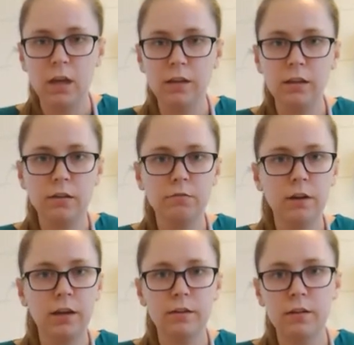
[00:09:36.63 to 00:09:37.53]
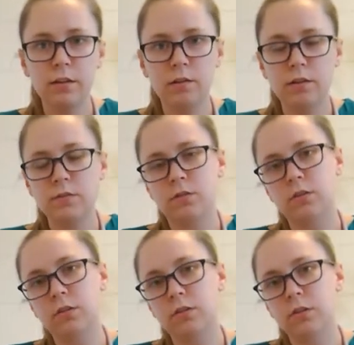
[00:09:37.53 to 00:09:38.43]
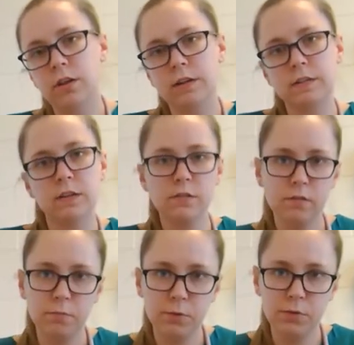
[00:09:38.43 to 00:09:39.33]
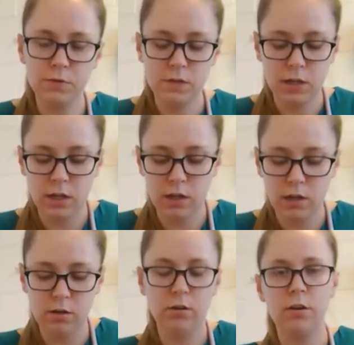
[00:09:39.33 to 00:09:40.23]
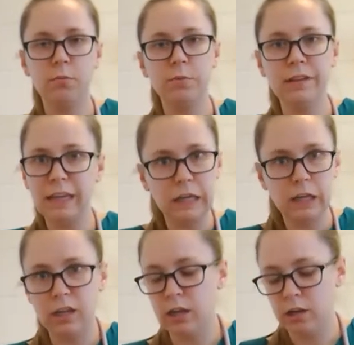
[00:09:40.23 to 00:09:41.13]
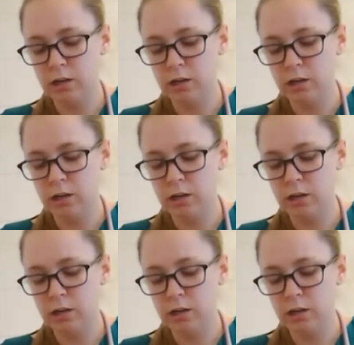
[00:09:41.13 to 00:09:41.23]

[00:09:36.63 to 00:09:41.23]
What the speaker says: any redness or excessive bruising, no bleeding.